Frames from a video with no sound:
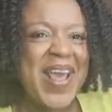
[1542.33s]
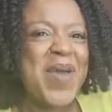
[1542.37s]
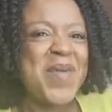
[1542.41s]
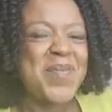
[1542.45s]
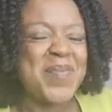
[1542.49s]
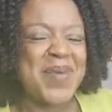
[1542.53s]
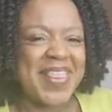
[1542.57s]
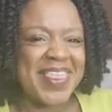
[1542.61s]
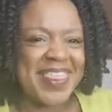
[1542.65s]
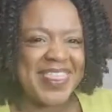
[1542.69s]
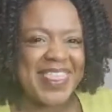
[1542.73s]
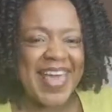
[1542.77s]

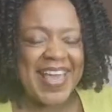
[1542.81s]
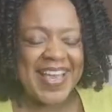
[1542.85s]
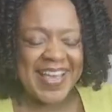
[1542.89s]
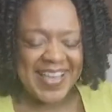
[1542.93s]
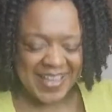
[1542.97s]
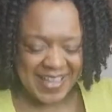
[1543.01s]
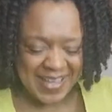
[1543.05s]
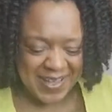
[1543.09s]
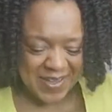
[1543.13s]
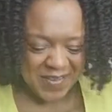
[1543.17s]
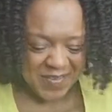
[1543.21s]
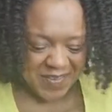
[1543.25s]
But
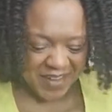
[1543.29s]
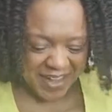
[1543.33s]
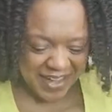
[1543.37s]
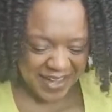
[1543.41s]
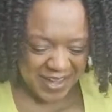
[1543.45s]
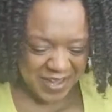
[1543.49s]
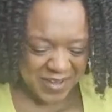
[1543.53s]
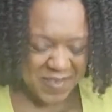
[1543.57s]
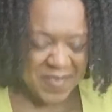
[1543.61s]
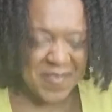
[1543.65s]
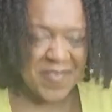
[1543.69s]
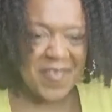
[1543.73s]
thank you,
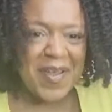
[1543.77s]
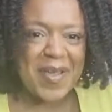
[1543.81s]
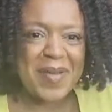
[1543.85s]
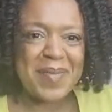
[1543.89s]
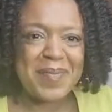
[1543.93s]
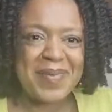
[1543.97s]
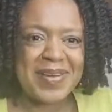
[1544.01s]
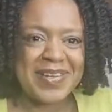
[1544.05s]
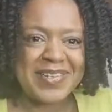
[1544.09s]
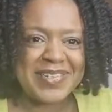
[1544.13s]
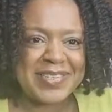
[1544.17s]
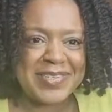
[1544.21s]
thank you very
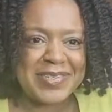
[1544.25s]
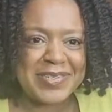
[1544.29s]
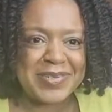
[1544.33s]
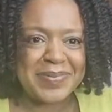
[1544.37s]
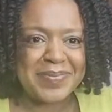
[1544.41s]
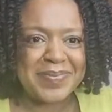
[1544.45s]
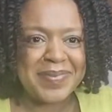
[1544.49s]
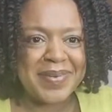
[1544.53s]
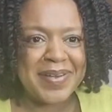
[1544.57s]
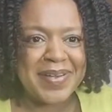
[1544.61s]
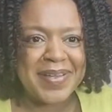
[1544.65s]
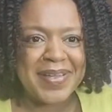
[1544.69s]
much,
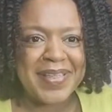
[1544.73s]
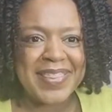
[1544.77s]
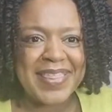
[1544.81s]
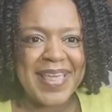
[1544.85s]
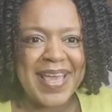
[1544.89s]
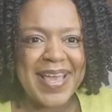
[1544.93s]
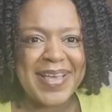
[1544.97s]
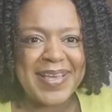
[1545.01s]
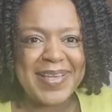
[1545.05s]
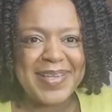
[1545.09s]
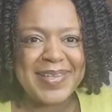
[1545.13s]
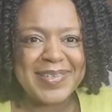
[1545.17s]
Chuma.
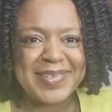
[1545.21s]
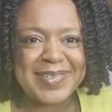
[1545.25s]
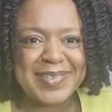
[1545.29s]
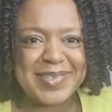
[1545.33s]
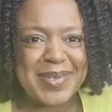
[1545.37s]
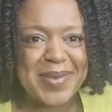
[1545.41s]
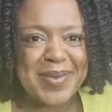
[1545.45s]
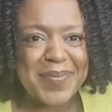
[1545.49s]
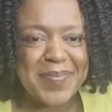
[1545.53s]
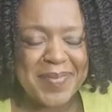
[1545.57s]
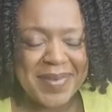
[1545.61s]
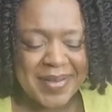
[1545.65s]
Thank you
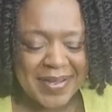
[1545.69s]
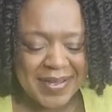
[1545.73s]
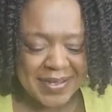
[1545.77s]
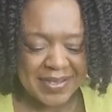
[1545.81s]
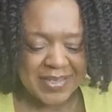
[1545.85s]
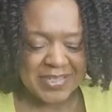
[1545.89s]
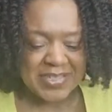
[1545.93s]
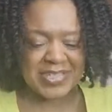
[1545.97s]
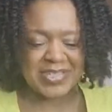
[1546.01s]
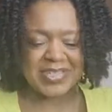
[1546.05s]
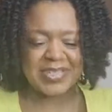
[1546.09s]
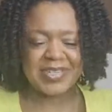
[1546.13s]
so
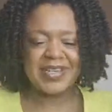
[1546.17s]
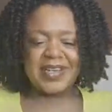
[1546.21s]
much.